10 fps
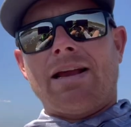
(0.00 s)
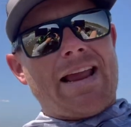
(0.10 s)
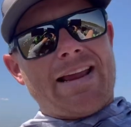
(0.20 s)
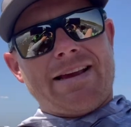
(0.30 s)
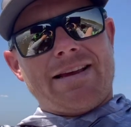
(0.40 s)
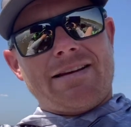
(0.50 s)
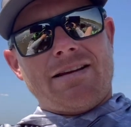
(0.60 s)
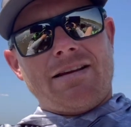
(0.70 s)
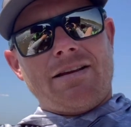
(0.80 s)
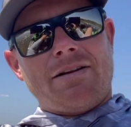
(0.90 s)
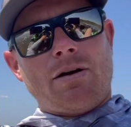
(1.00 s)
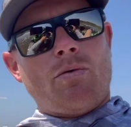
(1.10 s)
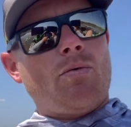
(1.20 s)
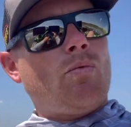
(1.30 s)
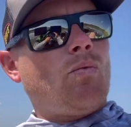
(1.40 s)
And, you
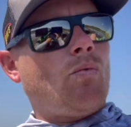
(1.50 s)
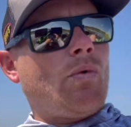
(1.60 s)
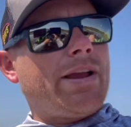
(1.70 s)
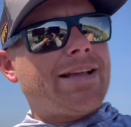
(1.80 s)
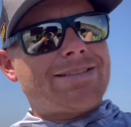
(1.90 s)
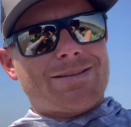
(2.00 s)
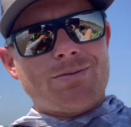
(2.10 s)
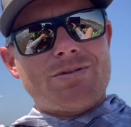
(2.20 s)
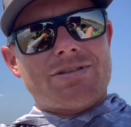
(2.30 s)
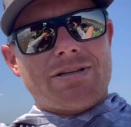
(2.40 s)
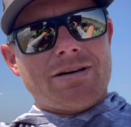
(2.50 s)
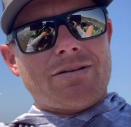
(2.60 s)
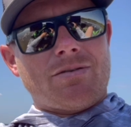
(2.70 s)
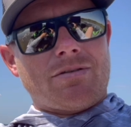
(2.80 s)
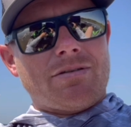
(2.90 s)
know, we get so
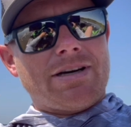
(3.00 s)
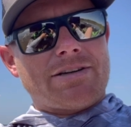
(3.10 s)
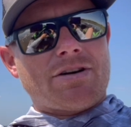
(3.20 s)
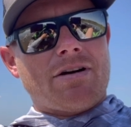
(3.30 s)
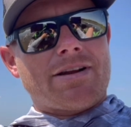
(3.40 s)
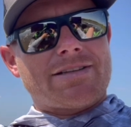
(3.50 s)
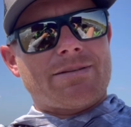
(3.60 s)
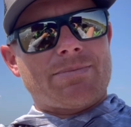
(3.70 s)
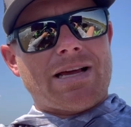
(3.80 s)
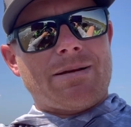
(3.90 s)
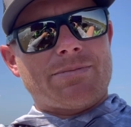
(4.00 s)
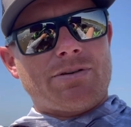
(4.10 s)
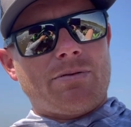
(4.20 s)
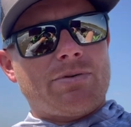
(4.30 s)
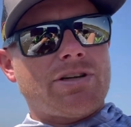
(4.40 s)
stuck on electronics sometimes. You
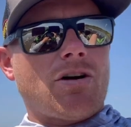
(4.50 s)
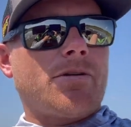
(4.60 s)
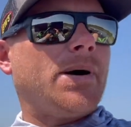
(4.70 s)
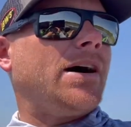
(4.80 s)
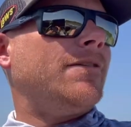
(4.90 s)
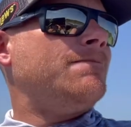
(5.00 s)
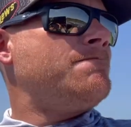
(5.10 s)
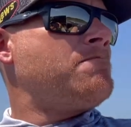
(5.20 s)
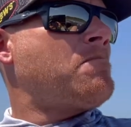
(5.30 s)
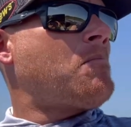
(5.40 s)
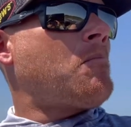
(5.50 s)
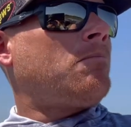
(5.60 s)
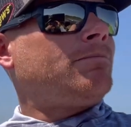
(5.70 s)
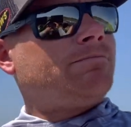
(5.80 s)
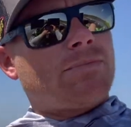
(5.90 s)
know, we talk about
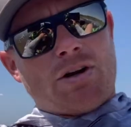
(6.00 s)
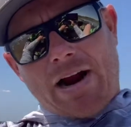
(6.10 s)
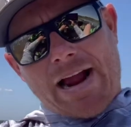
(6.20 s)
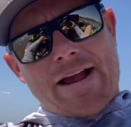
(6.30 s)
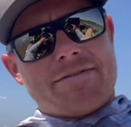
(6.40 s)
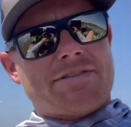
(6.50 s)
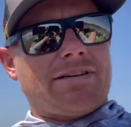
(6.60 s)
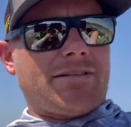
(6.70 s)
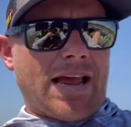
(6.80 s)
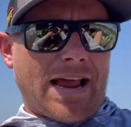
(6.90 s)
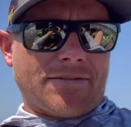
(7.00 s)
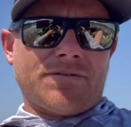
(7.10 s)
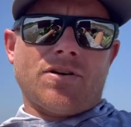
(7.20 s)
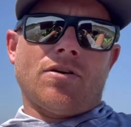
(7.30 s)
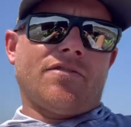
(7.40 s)
graphs and
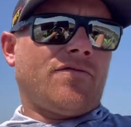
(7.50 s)
active target,